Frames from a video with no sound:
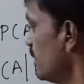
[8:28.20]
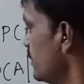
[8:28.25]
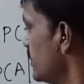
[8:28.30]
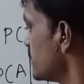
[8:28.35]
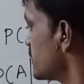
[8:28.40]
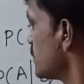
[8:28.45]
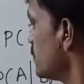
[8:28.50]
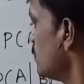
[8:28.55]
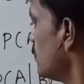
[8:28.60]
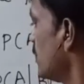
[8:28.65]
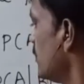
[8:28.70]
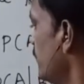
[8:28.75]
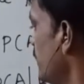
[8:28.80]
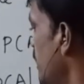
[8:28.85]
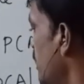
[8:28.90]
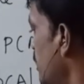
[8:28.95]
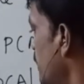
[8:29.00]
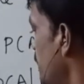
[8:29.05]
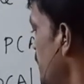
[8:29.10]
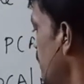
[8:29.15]
B is equal to what we
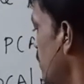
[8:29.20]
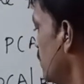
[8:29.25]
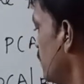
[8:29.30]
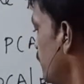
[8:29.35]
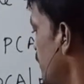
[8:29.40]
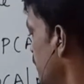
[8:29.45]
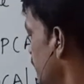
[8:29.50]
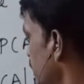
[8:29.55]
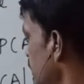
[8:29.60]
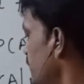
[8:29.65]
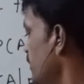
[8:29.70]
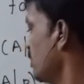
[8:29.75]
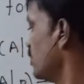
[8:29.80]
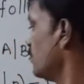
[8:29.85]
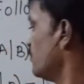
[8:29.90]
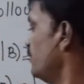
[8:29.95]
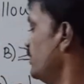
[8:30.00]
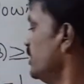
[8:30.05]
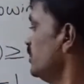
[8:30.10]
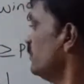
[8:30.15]
got? P of A by P
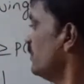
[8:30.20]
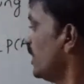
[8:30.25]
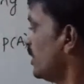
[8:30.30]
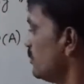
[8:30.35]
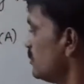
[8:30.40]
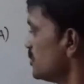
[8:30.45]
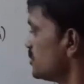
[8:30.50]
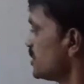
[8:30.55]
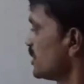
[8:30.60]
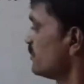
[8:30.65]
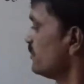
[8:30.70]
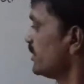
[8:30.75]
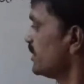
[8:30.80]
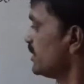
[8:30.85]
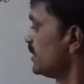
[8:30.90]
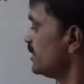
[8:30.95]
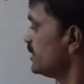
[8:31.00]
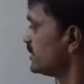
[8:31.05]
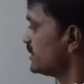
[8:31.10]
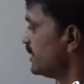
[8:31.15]
of B. We have to check
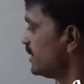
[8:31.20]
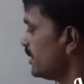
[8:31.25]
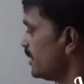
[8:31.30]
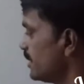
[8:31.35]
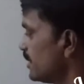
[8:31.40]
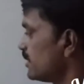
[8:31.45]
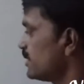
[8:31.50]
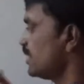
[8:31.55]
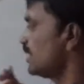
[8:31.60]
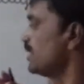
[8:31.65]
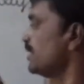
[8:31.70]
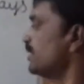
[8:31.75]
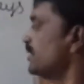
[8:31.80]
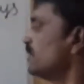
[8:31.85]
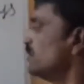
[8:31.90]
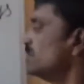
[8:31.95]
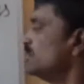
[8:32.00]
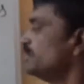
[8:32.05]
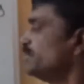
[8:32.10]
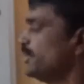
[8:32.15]
whether it is greater than or
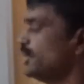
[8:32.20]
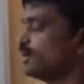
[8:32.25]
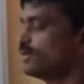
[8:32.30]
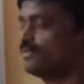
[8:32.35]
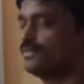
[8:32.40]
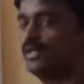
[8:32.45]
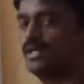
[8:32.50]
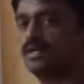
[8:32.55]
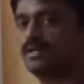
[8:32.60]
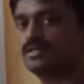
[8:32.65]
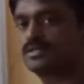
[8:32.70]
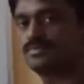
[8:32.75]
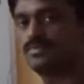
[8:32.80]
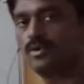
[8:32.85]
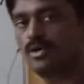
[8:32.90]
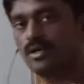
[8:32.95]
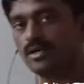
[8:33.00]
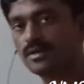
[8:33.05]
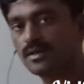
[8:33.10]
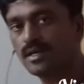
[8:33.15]
equal to P of A or
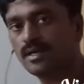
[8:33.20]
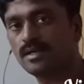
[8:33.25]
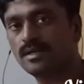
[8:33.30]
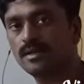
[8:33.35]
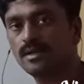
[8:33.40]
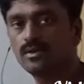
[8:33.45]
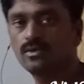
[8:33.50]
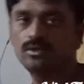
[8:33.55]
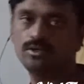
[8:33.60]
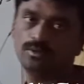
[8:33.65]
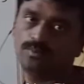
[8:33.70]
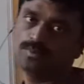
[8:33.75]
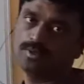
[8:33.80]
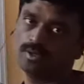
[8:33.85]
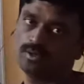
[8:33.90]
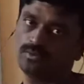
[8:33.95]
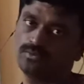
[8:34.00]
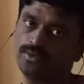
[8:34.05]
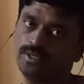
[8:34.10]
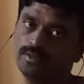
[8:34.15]
smaller than or equal to P
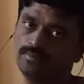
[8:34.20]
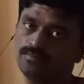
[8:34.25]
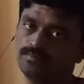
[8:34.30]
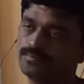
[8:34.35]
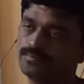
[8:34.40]
of A.